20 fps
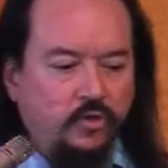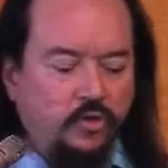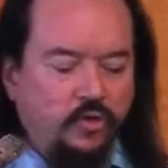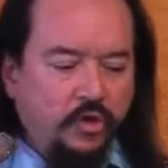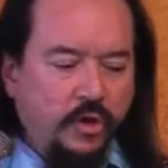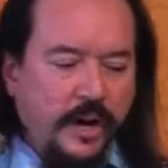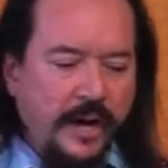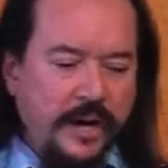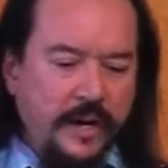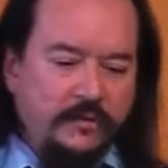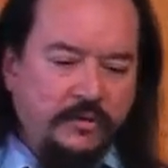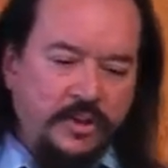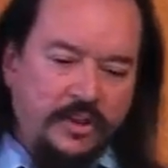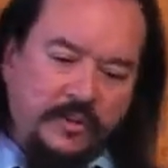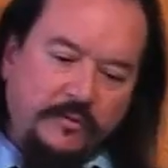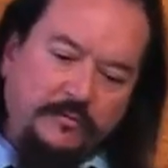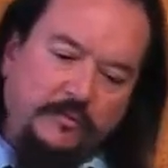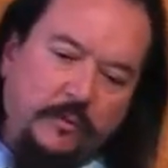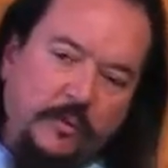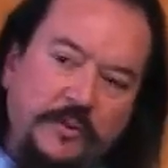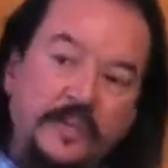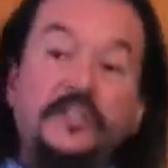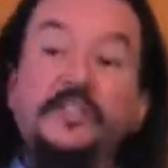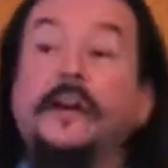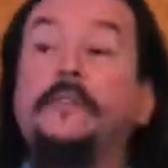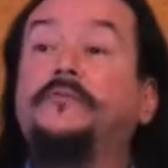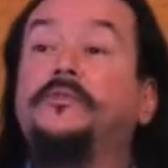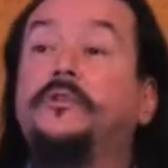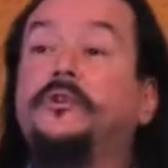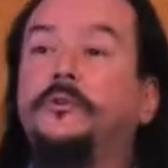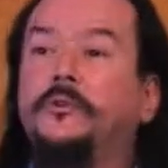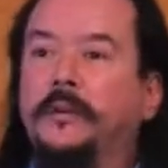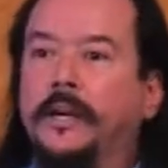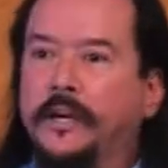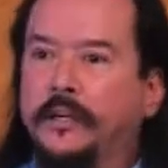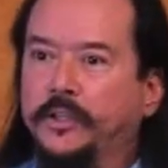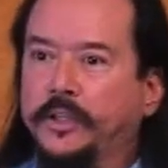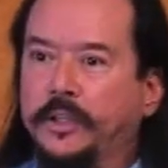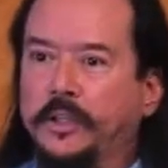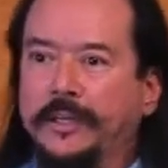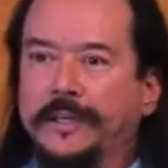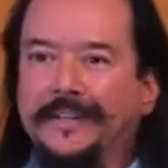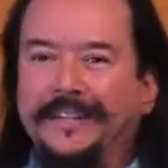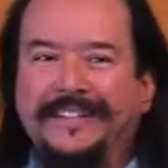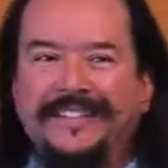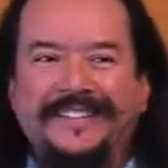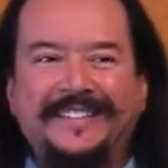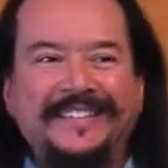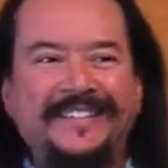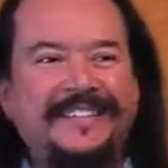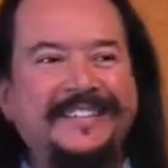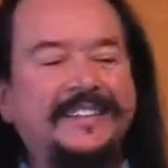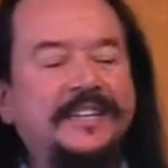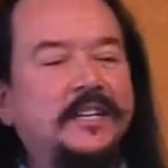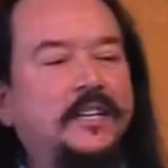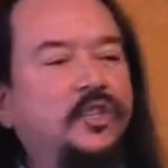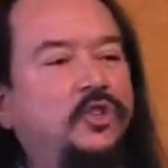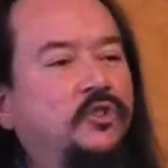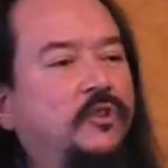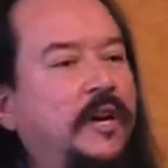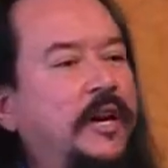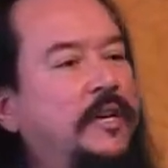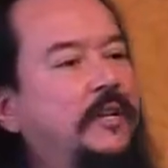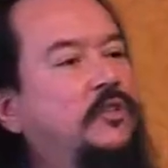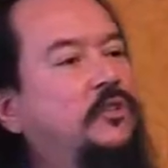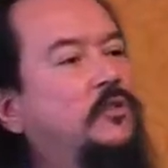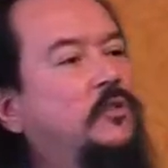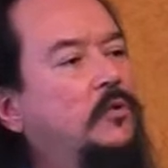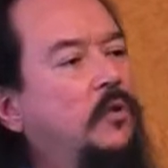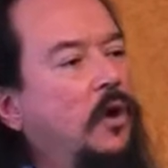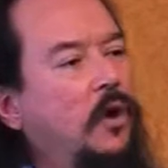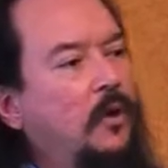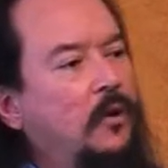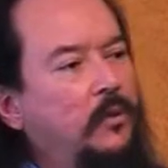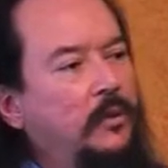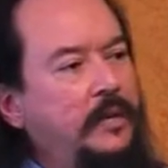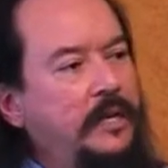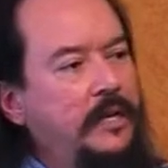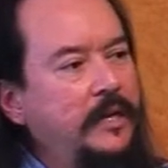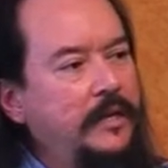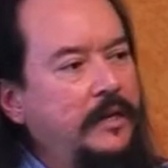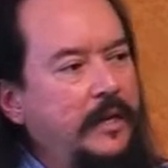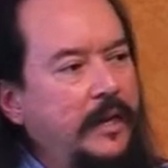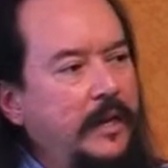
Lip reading: Try just for this afternoon, actually. Try to do and